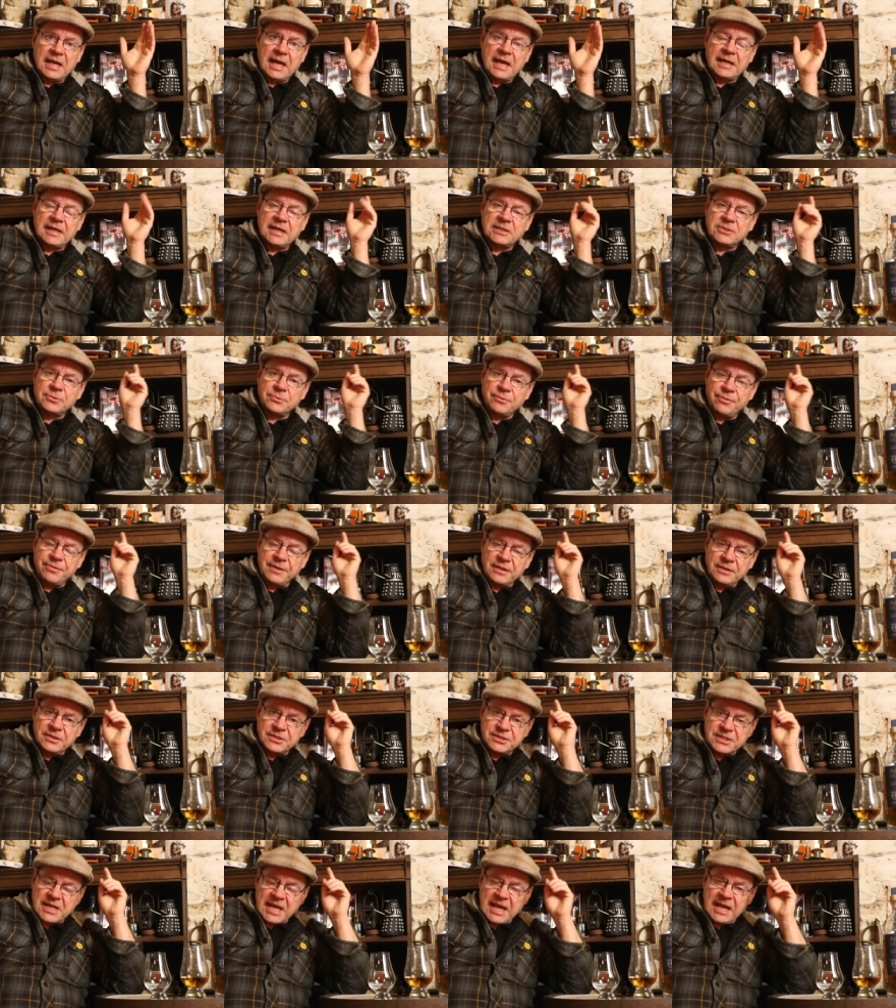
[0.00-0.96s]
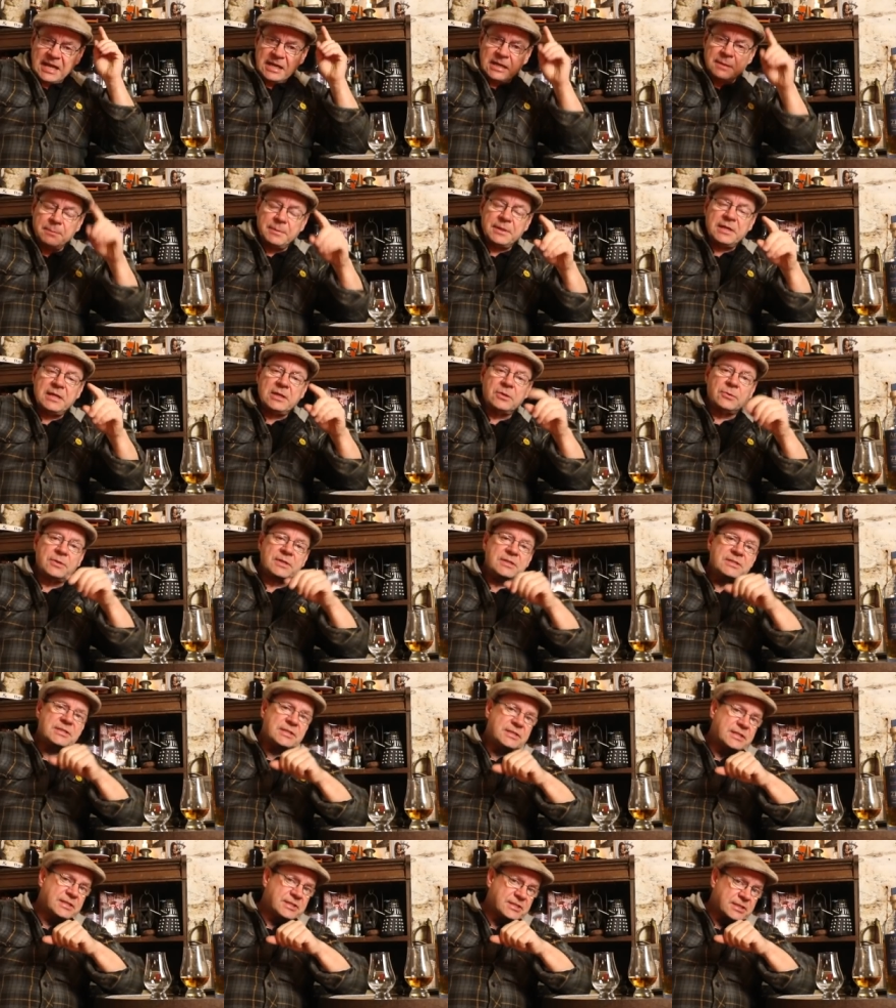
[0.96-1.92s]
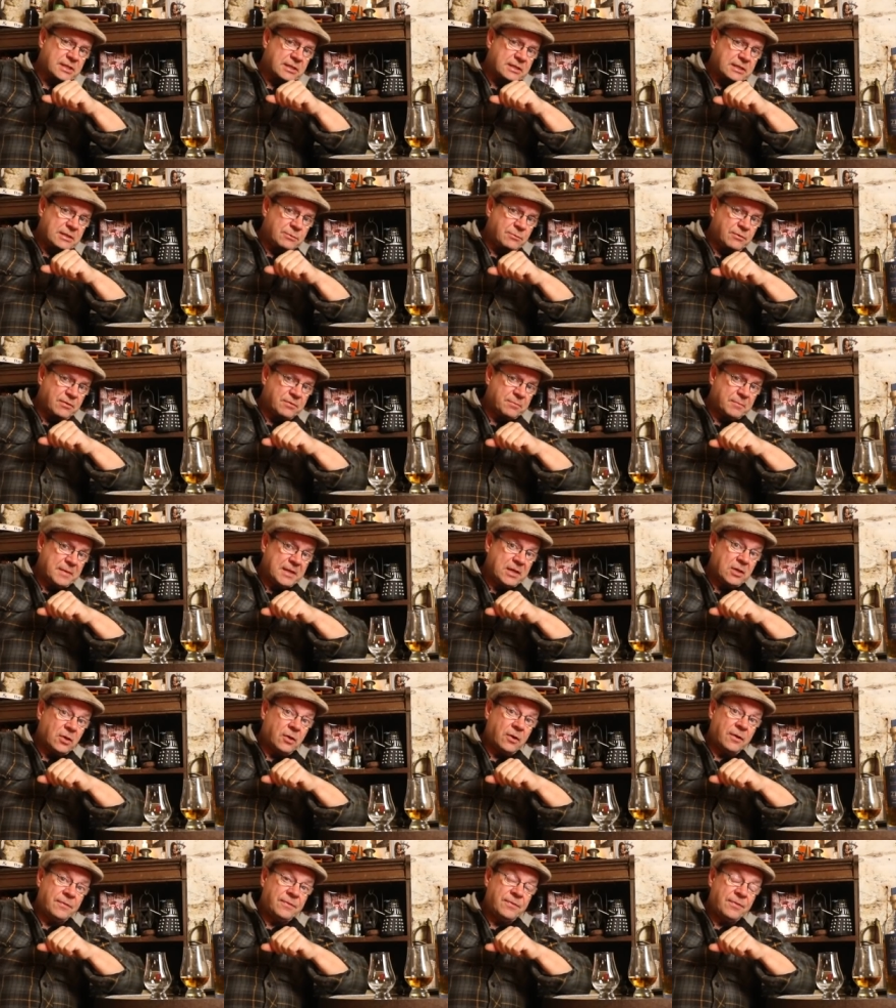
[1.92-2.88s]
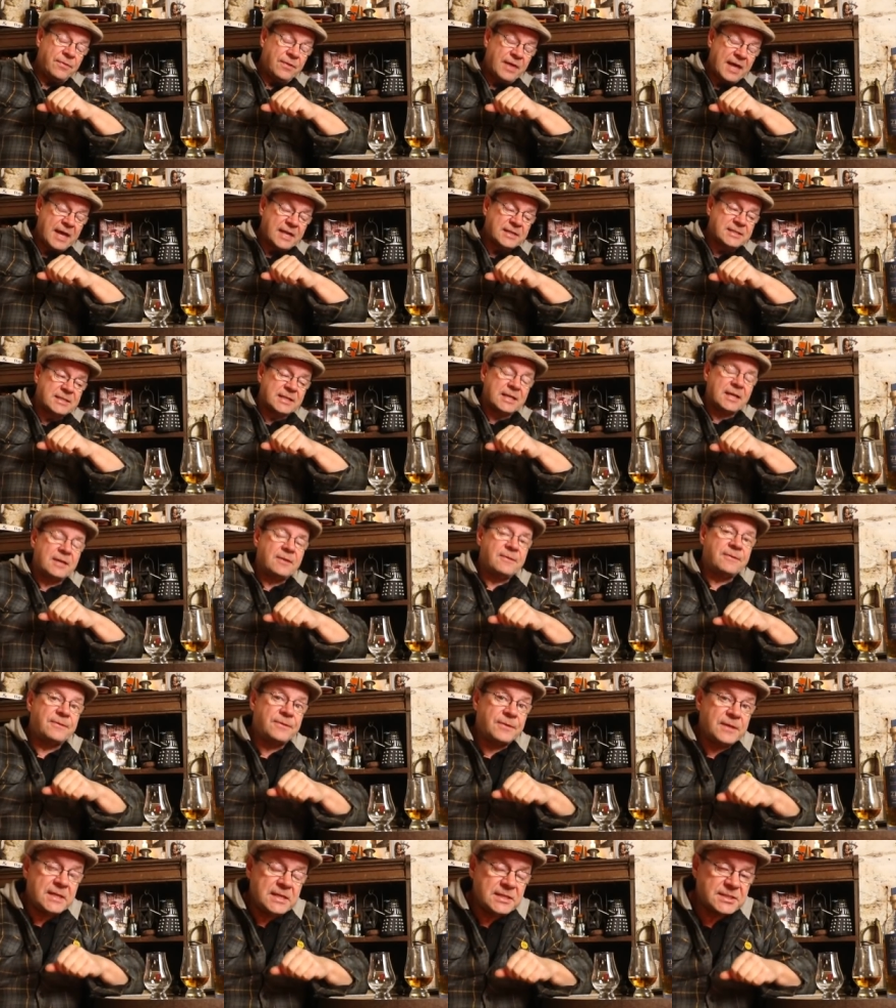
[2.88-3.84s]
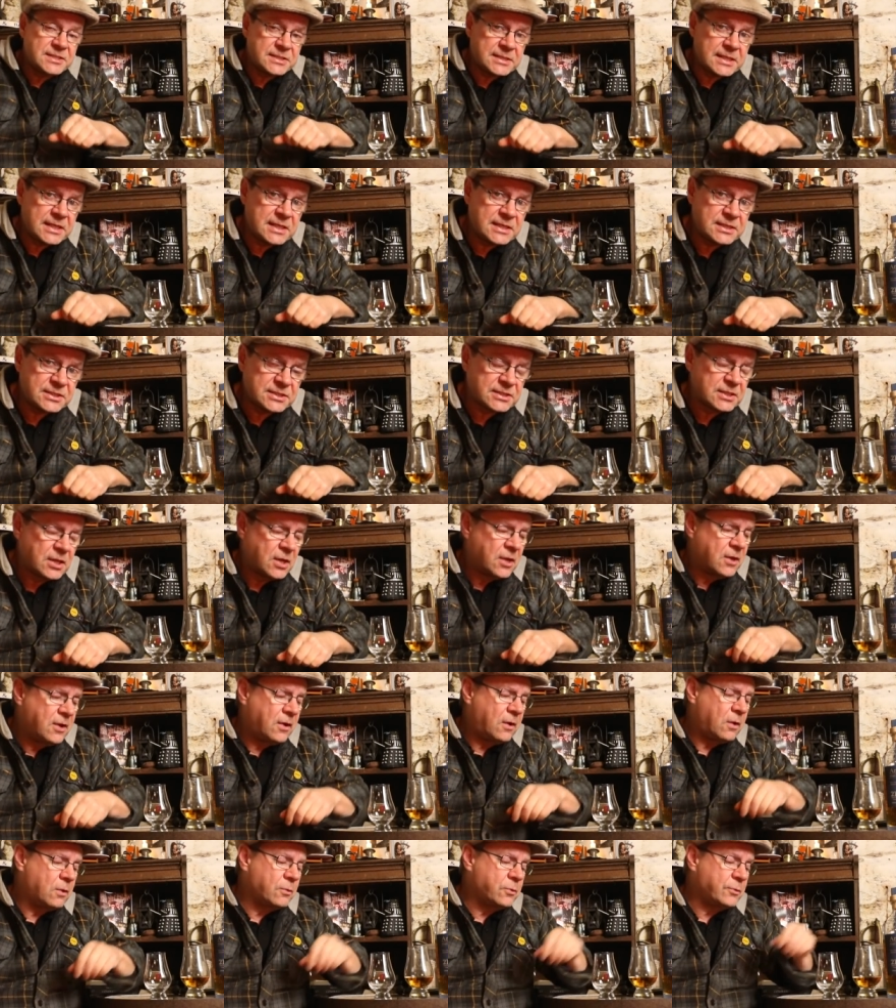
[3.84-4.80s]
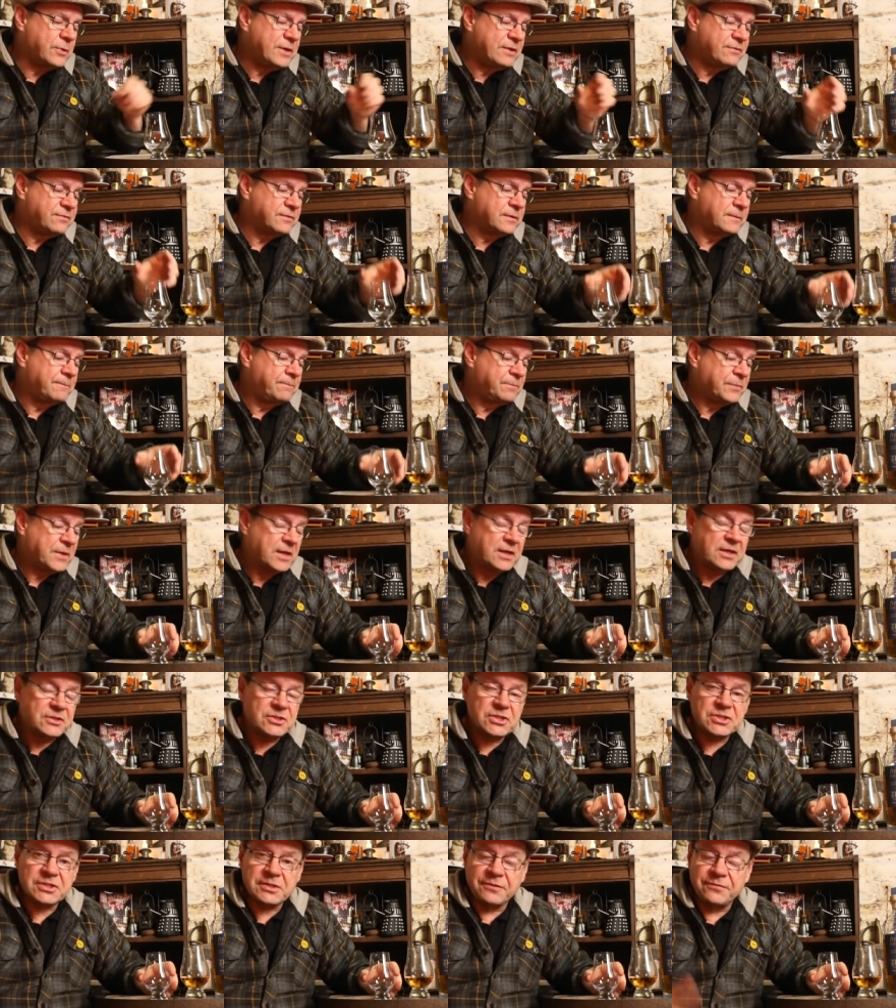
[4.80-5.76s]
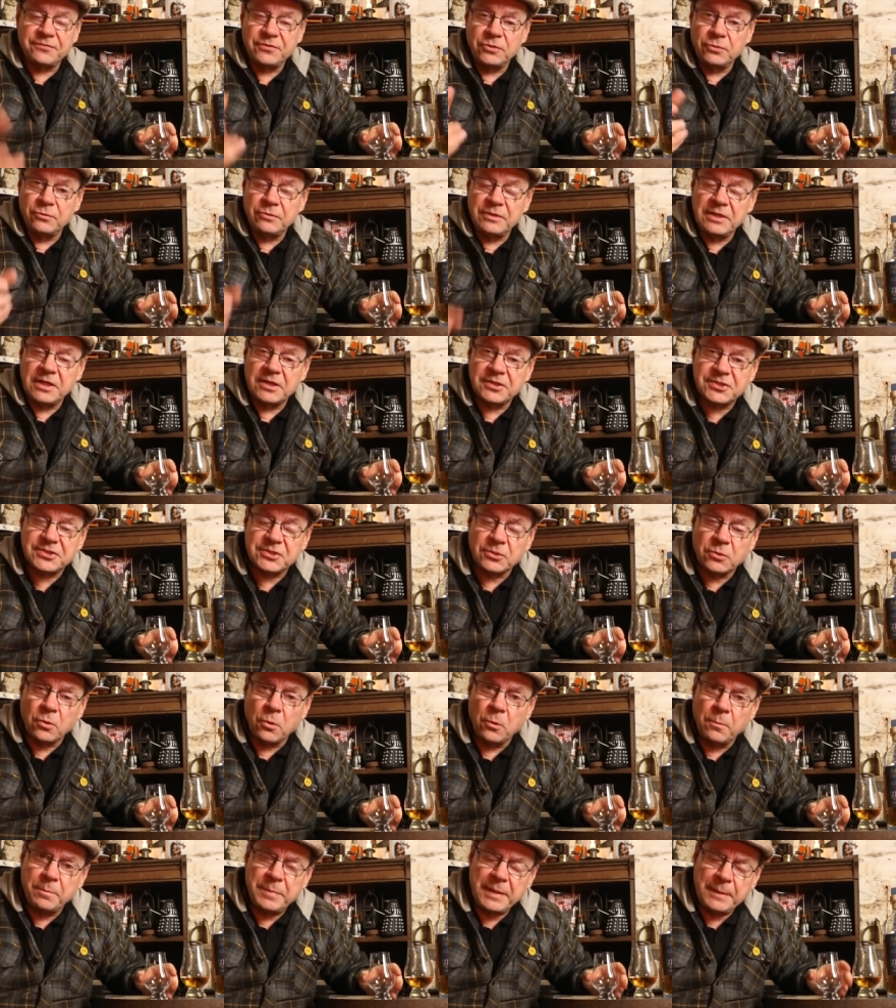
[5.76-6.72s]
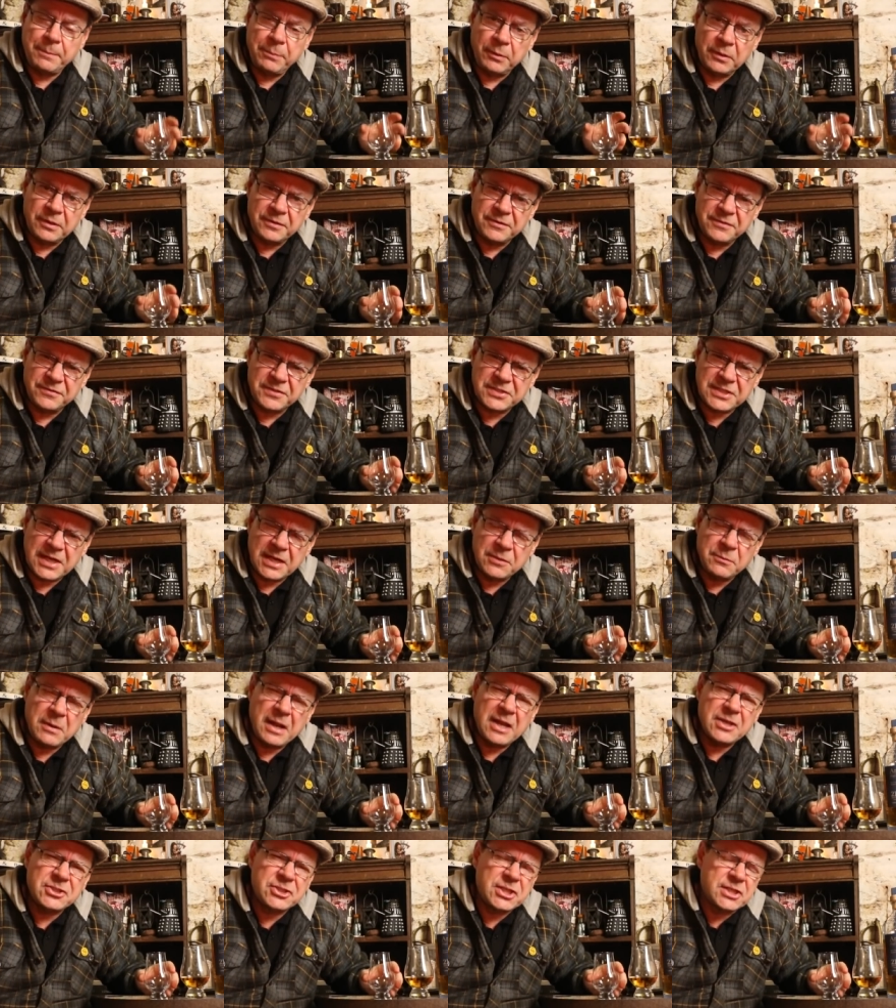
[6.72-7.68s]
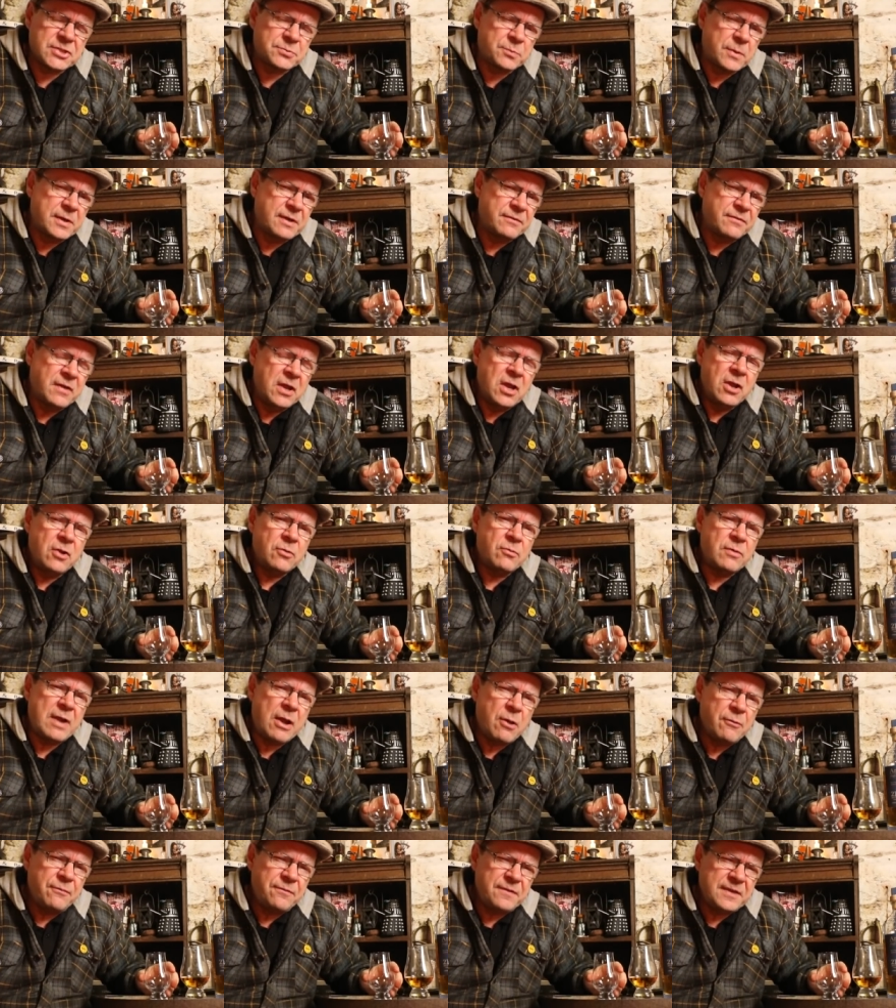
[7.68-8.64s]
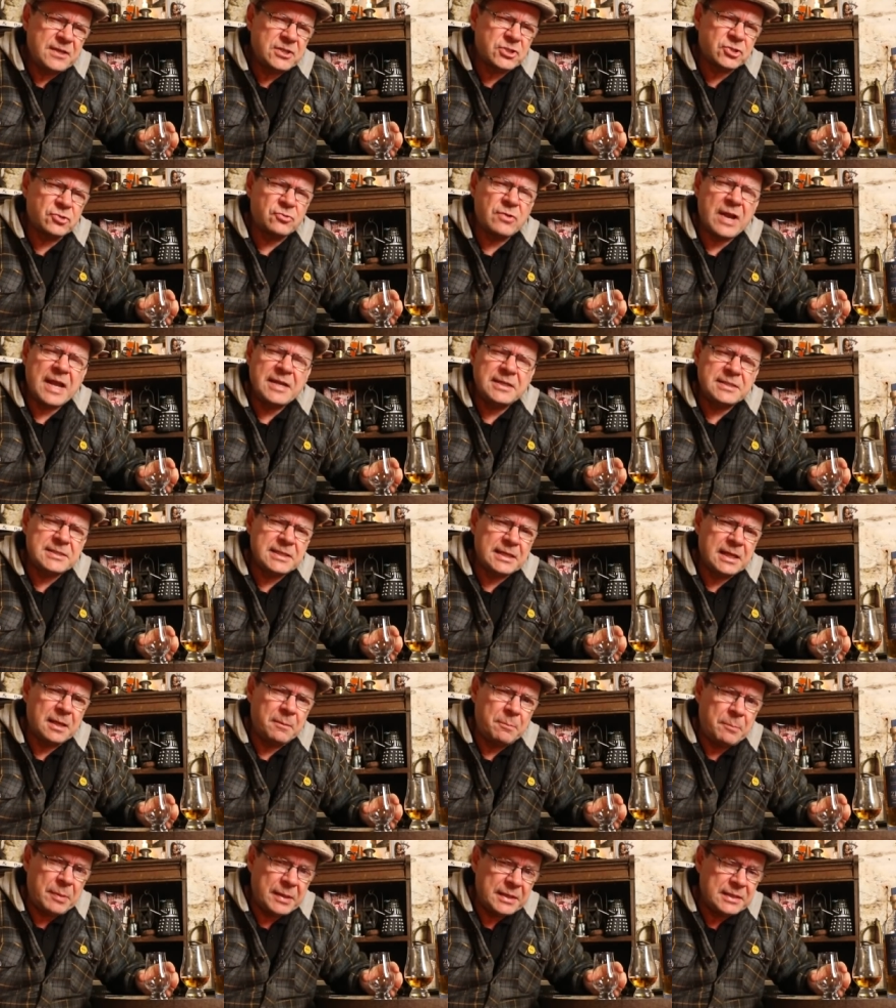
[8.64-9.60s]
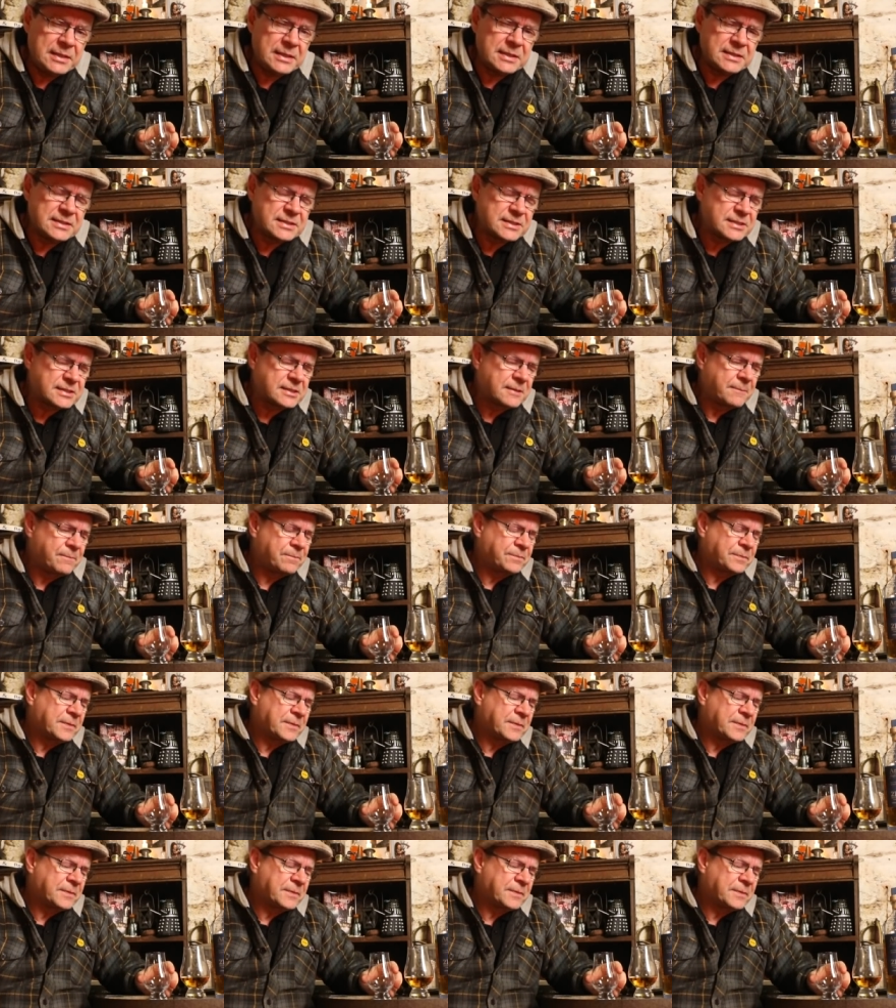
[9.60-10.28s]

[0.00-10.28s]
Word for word: And I don't think there's anybody going to disagree with me on that these days. Although even just a few years ago, people would have said, well, that's just one of Ralfy's ranting opinions.